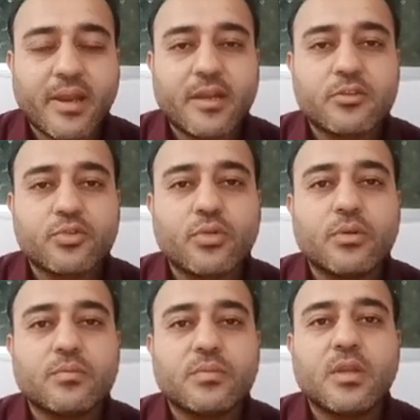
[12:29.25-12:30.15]
So
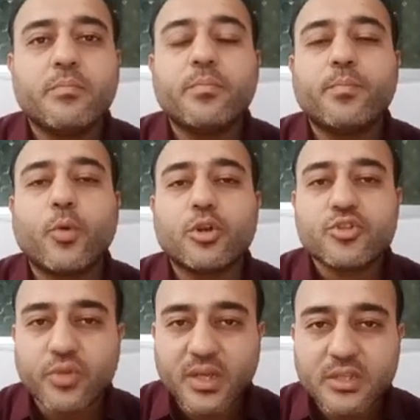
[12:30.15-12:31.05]
the
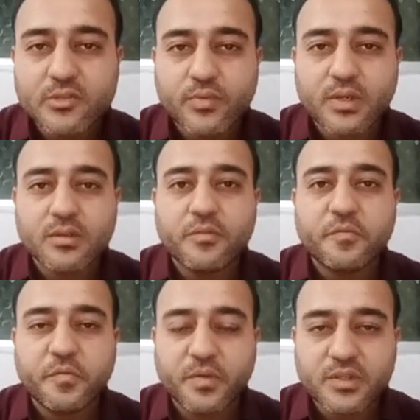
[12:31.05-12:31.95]
Portuguese were the
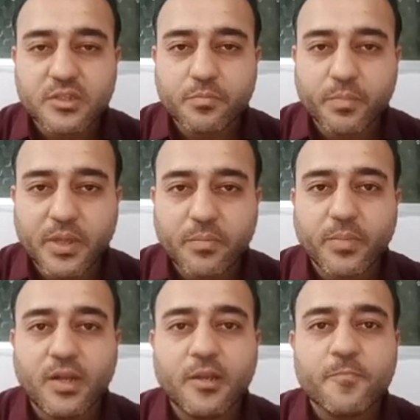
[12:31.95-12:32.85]
first people